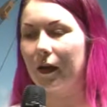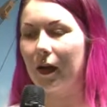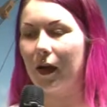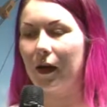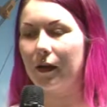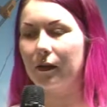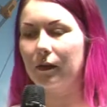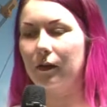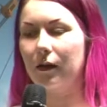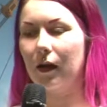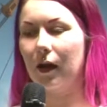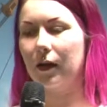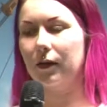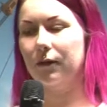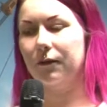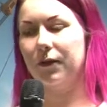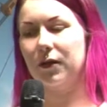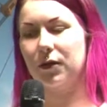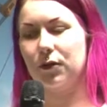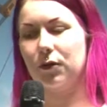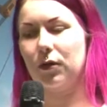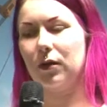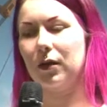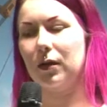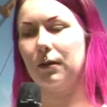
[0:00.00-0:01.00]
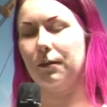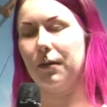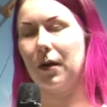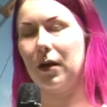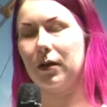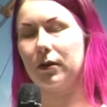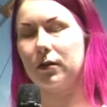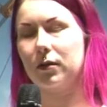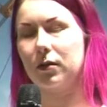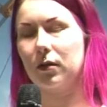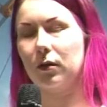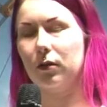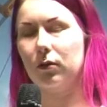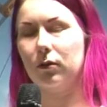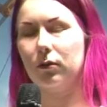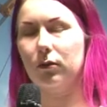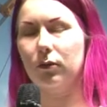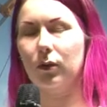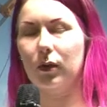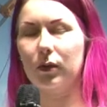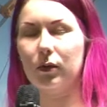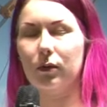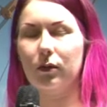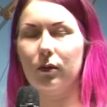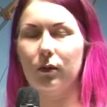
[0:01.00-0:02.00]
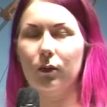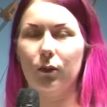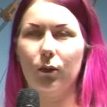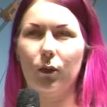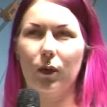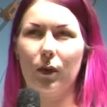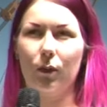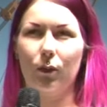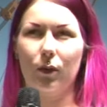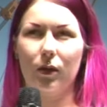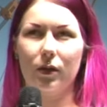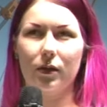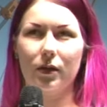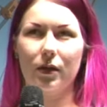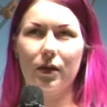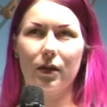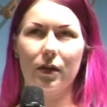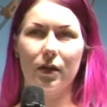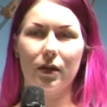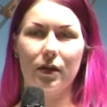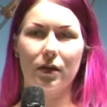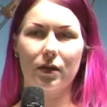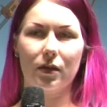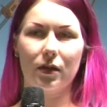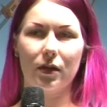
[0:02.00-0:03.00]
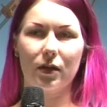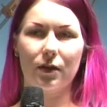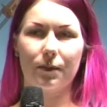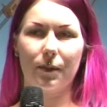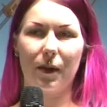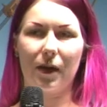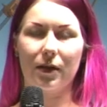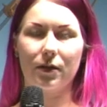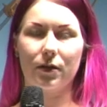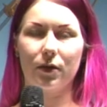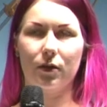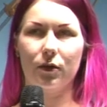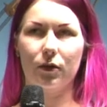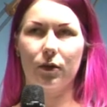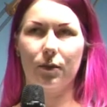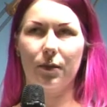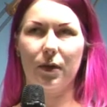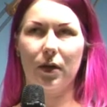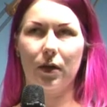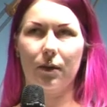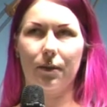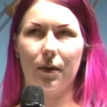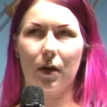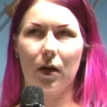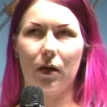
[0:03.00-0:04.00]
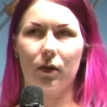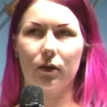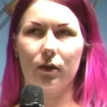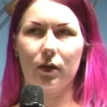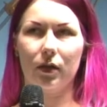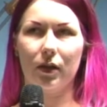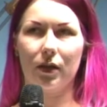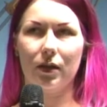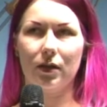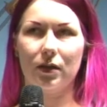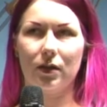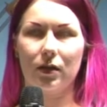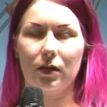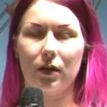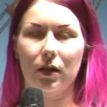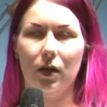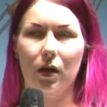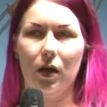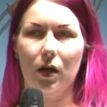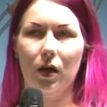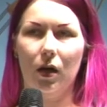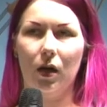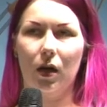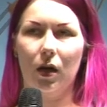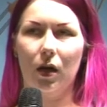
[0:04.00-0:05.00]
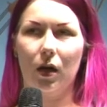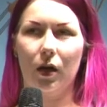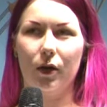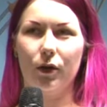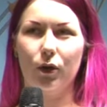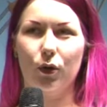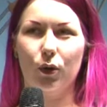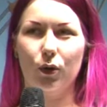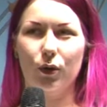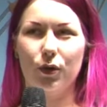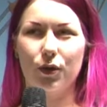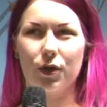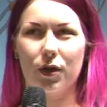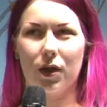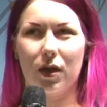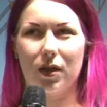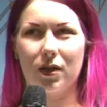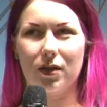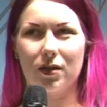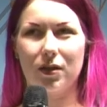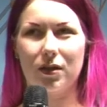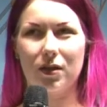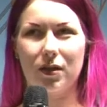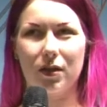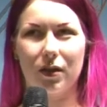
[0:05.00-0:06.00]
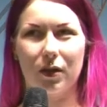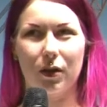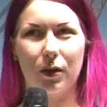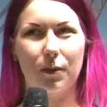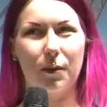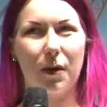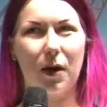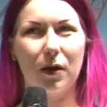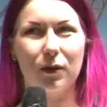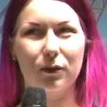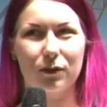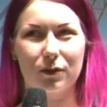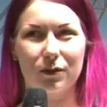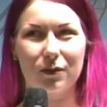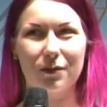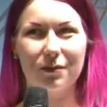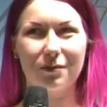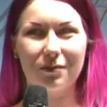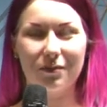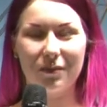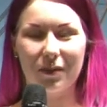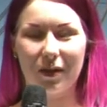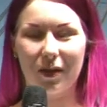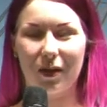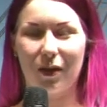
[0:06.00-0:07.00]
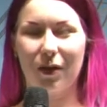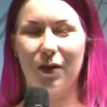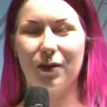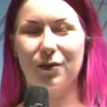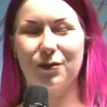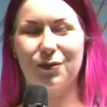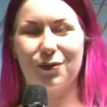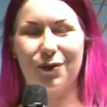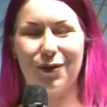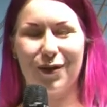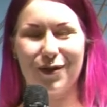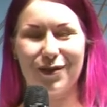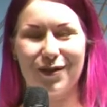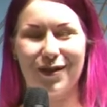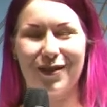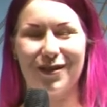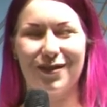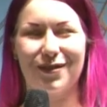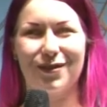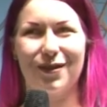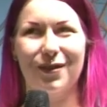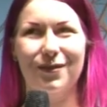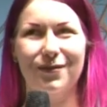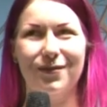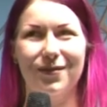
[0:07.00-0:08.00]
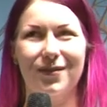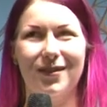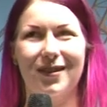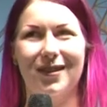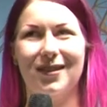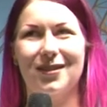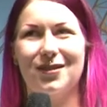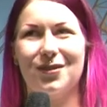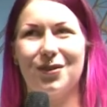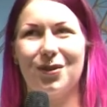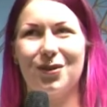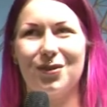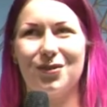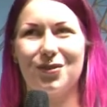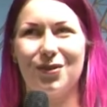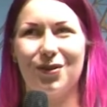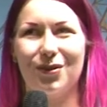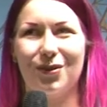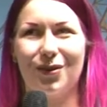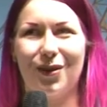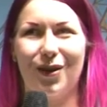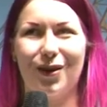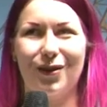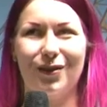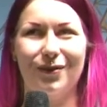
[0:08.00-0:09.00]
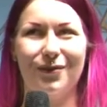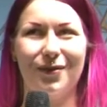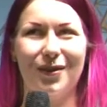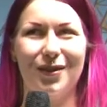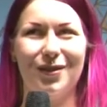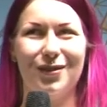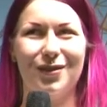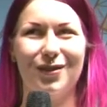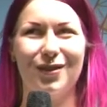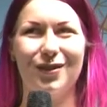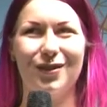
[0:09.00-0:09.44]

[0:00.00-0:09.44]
and, and visual impact. So what we wanted this expansion to be about is uh, not just about uh, trashing stuff. It's also kind of it's